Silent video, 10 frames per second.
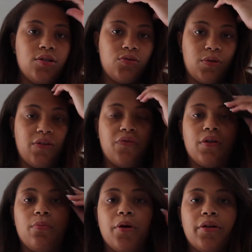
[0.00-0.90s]

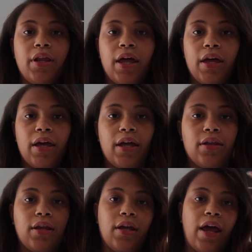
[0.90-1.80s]
25th birthday,
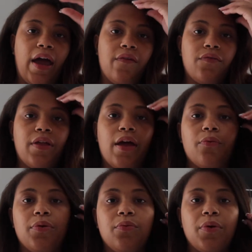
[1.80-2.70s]
and then after
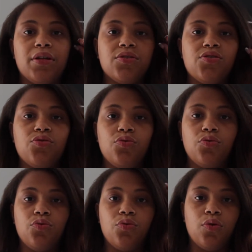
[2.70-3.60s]
that we went
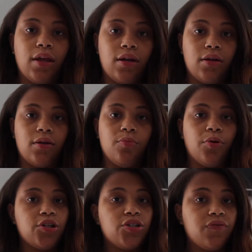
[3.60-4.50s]
to Atlanta
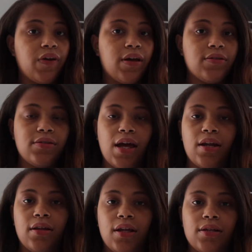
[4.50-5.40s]
Brunch Fest at
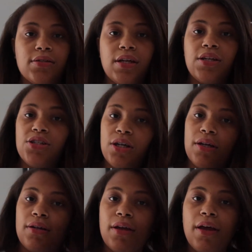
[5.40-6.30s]
Atlantic
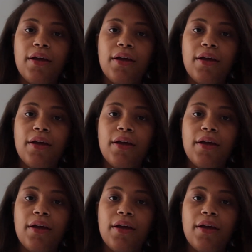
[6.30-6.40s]
Station.